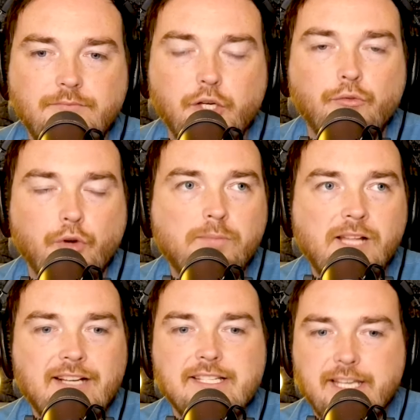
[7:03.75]
you're a
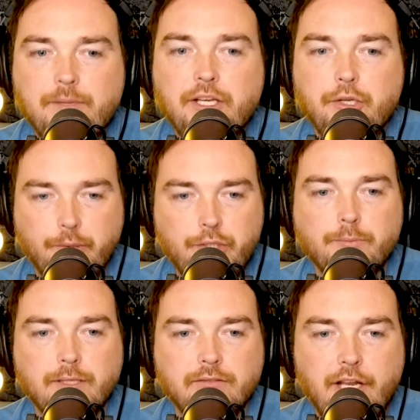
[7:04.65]
roadblock to get me to a
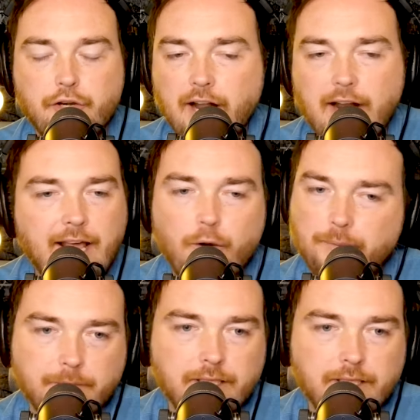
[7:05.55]
human, and you're not helping